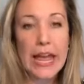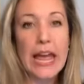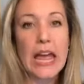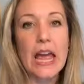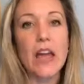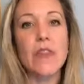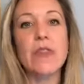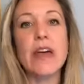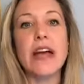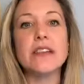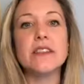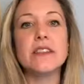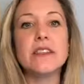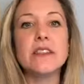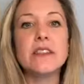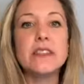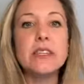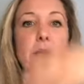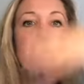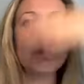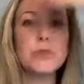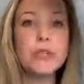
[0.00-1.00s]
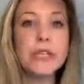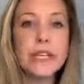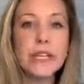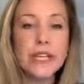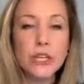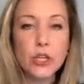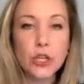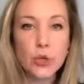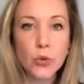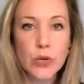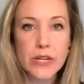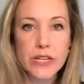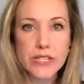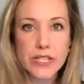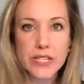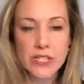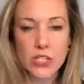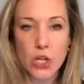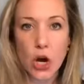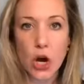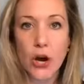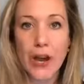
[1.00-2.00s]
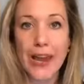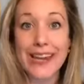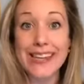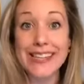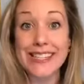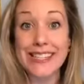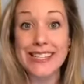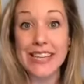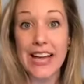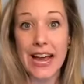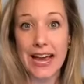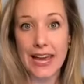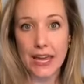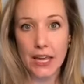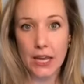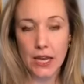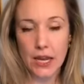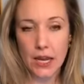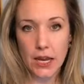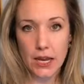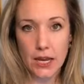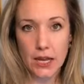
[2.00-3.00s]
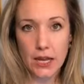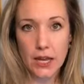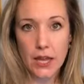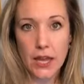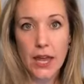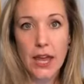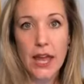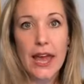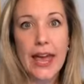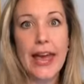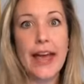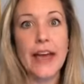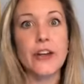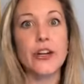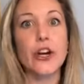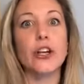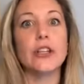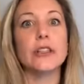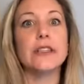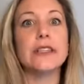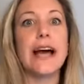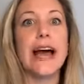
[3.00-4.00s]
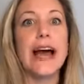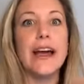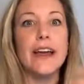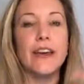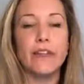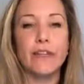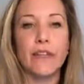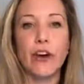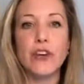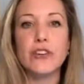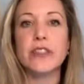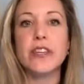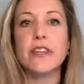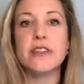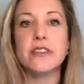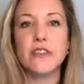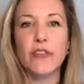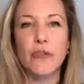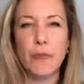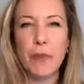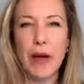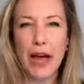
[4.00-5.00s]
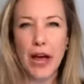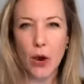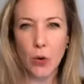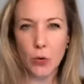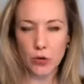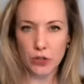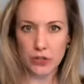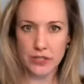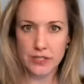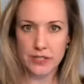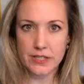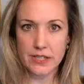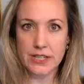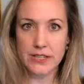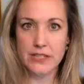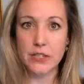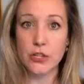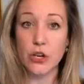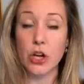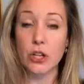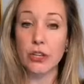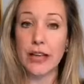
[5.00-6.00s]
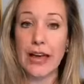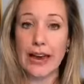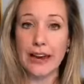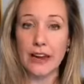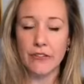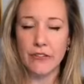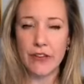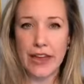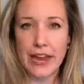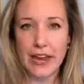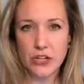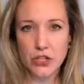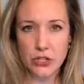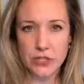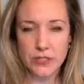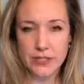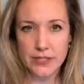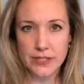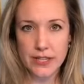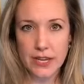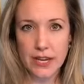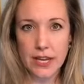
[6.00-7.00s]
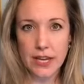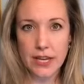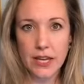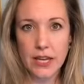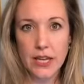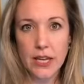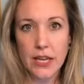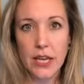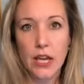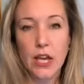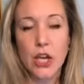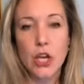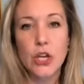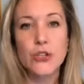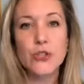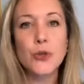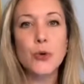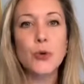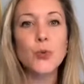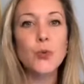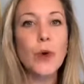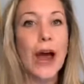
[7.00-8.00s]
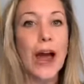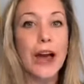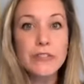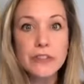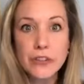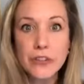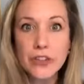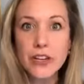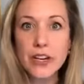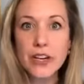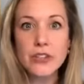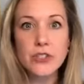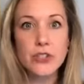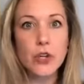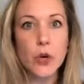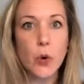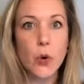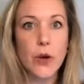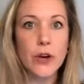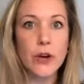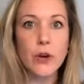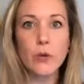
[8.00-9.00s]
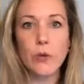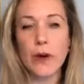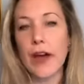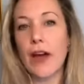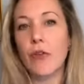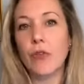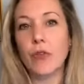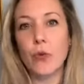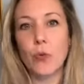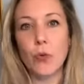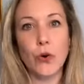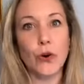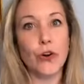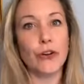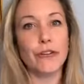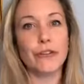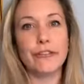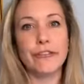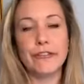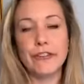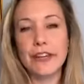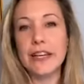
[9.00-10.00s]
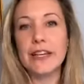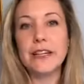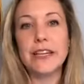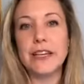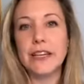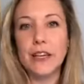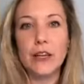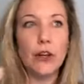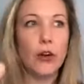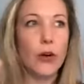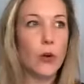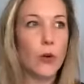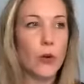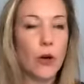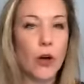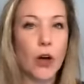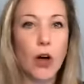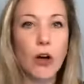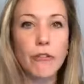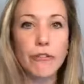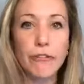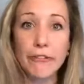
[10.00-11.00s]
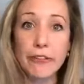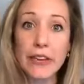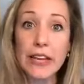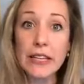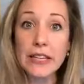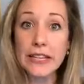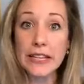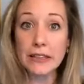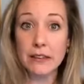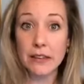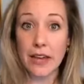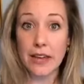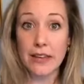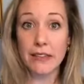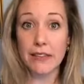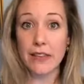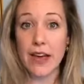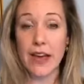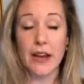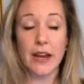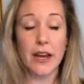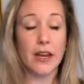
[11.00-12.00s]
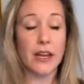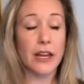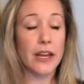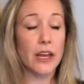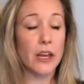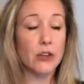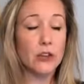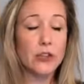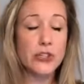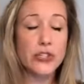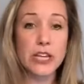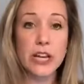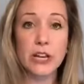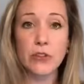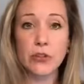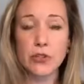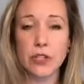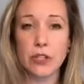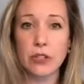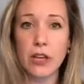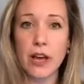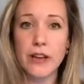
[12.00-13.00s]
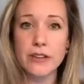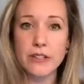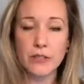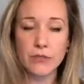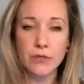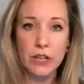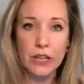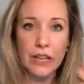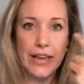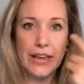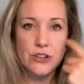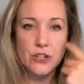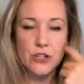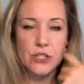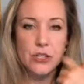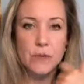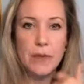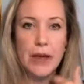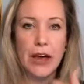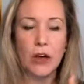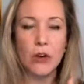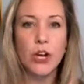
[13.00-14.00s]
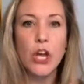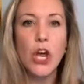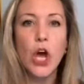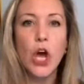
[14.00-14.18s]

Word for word: and that simply increases our anxiety and our lack of our sense of powerlessness and our lack of agency so rather than us going around the world feeling, you know, all feeling like that, and I understand there's a lot to feel anxious about,